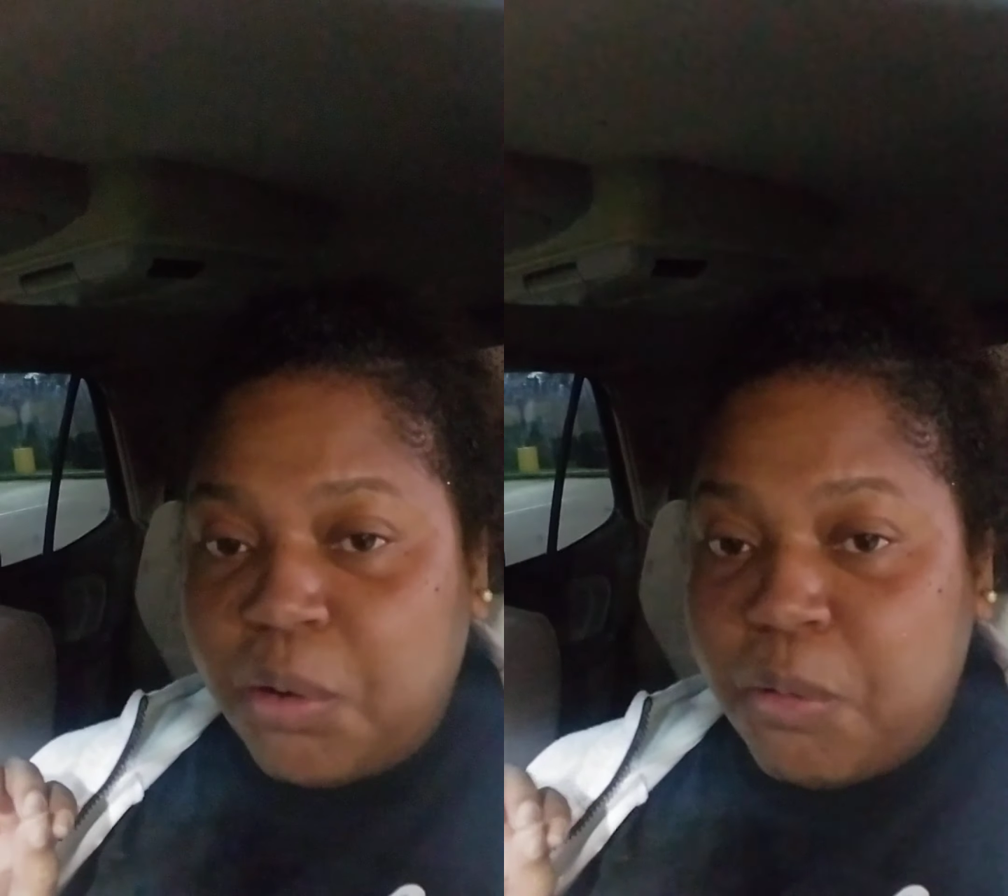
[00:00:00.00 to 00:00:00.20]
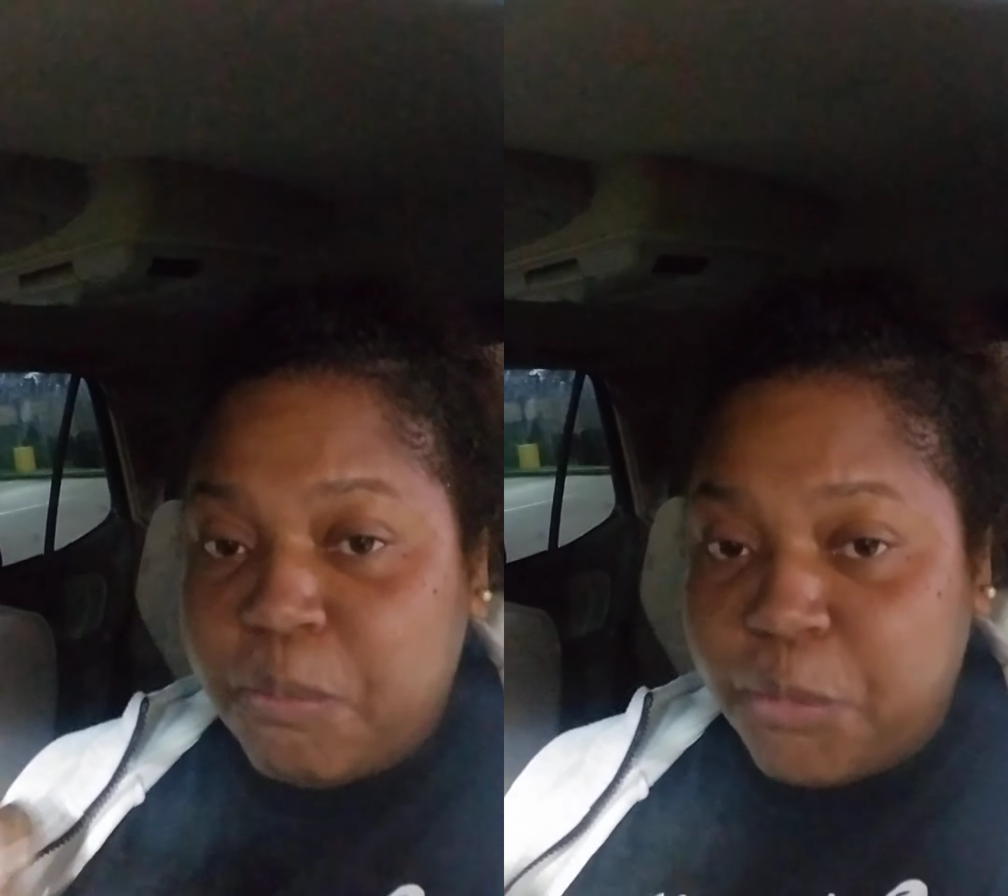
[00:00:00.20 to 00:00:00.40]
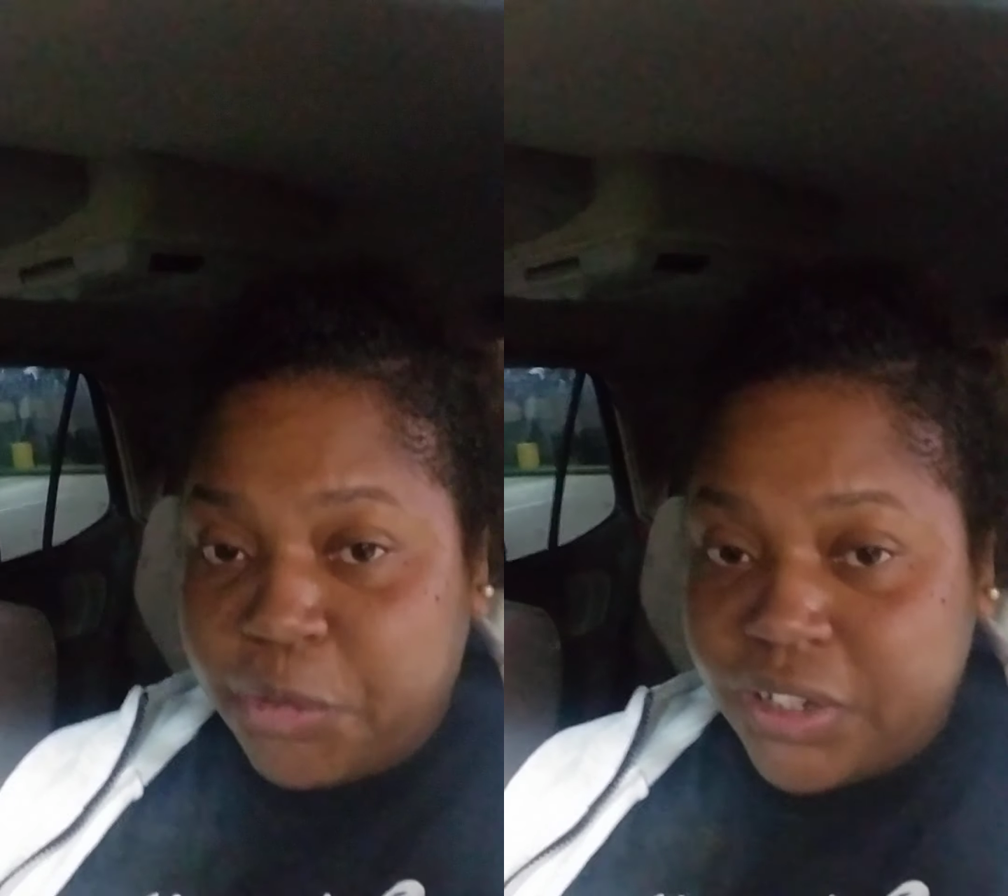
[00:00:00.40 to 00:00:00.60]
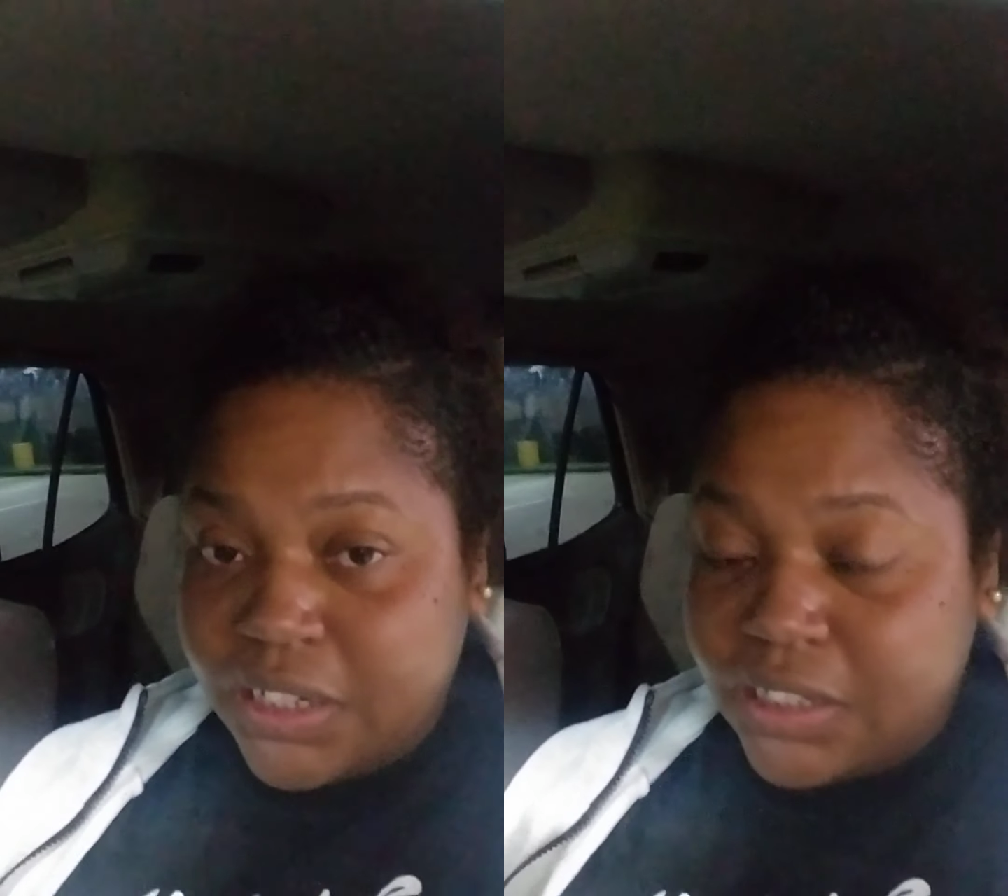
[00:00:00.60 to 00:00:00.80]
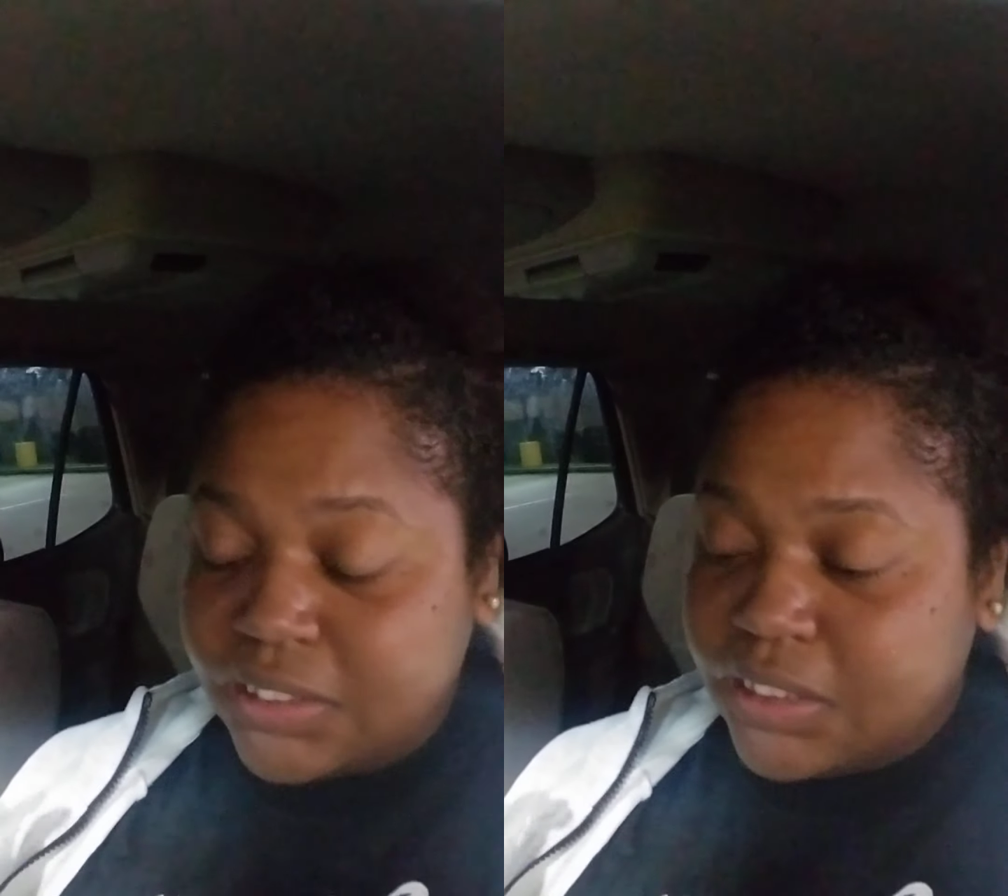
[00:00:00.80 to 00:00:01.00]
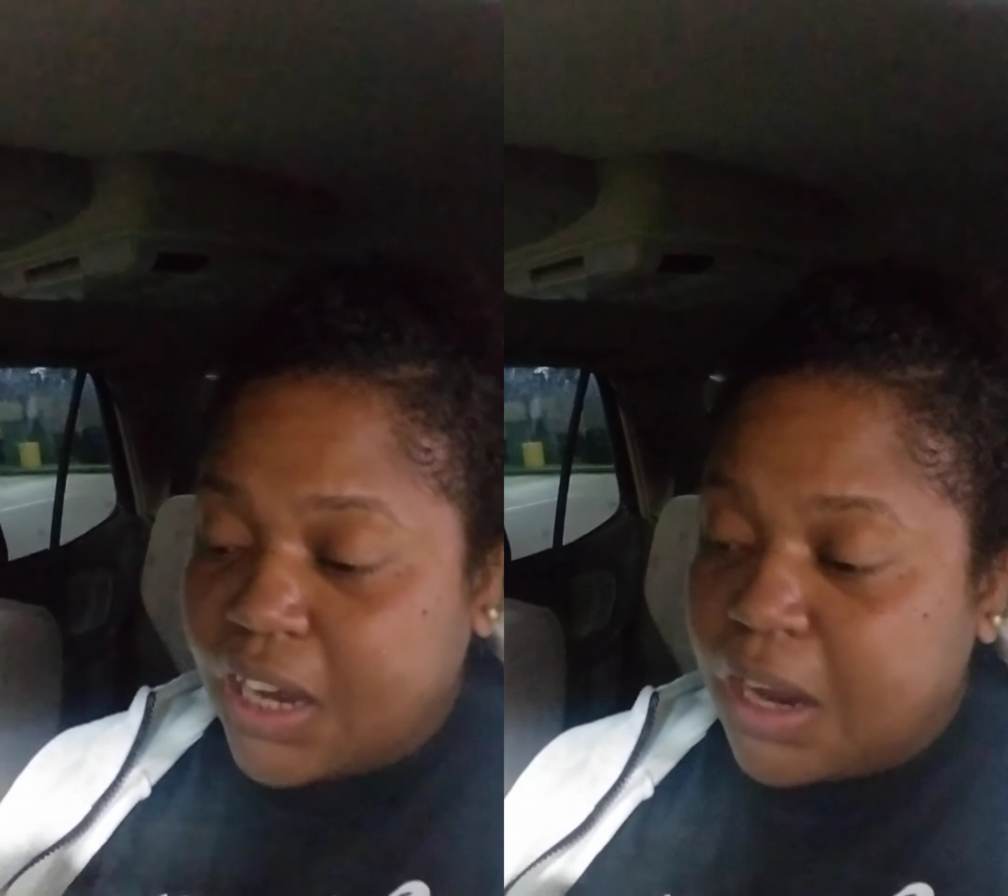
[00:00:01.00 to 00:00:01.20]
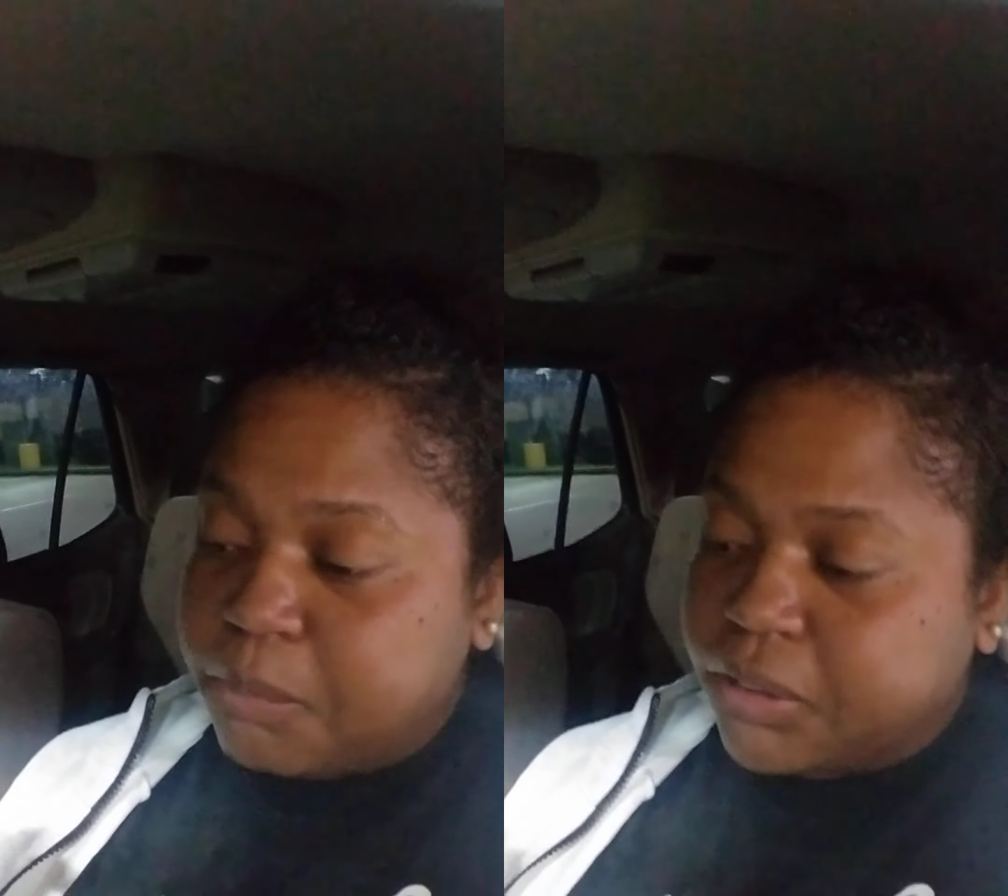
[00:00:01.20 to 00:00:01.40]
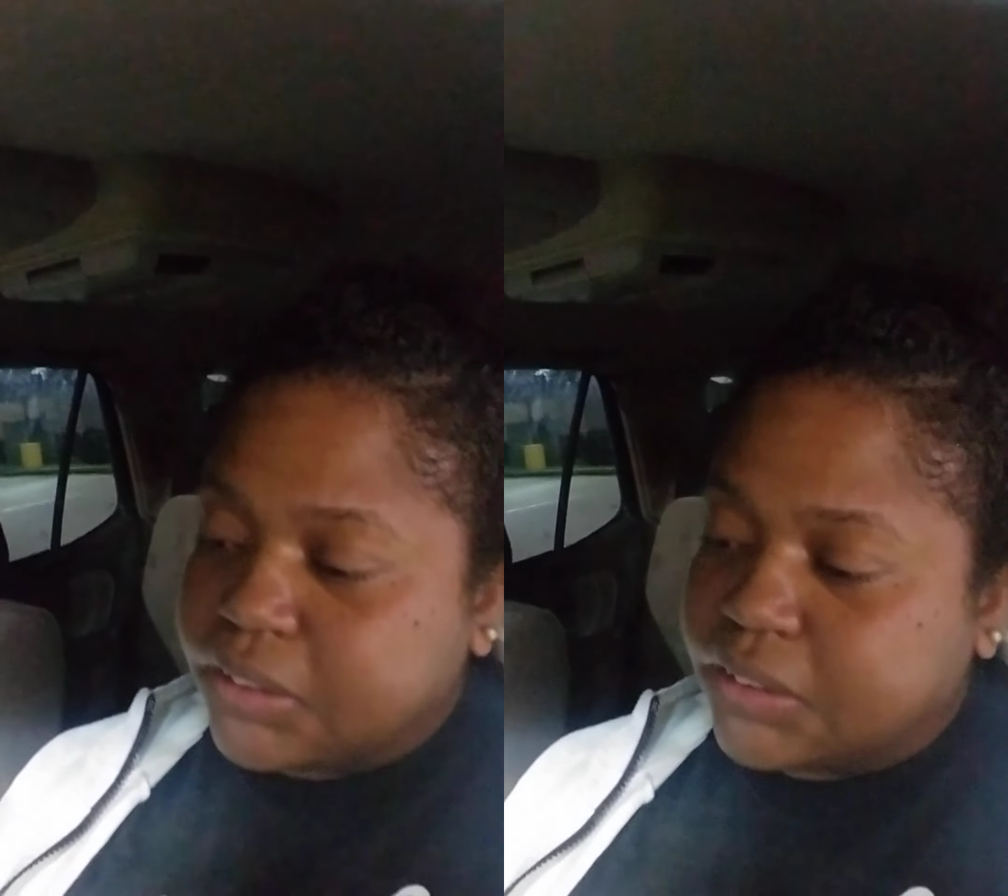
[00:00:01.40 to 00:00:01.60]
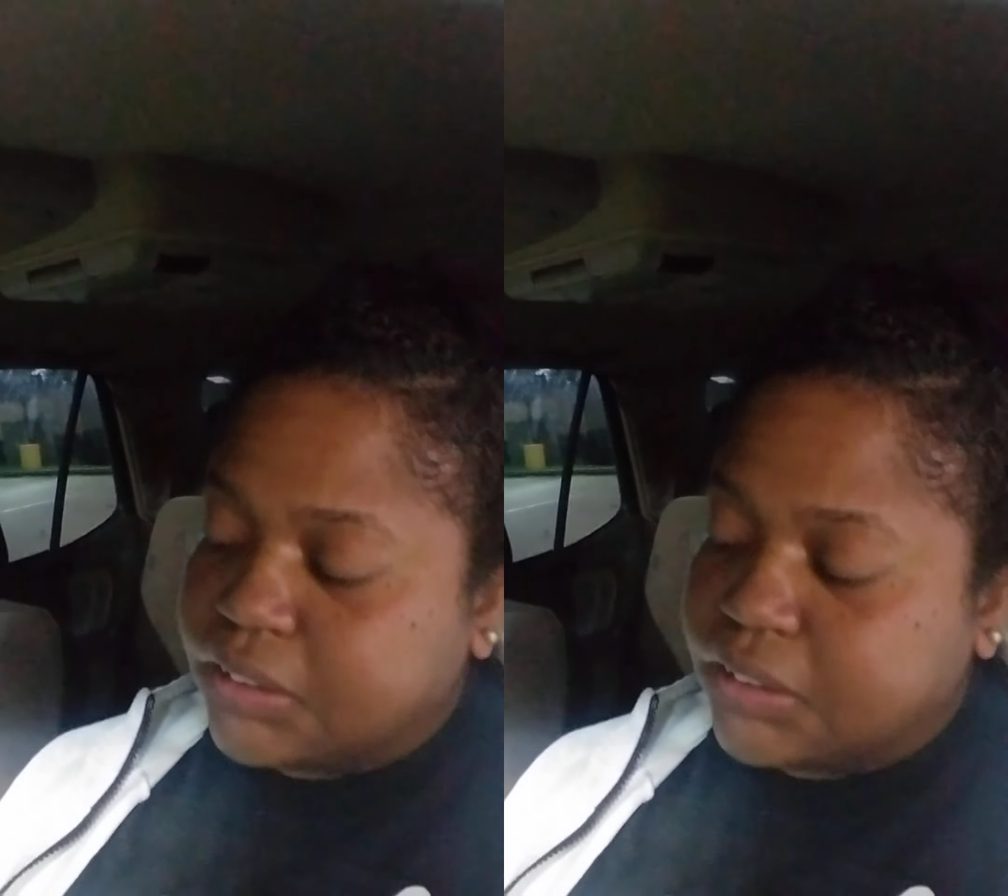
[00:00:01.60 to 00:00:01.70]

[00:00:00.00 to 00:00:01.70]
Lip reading: morning's God plus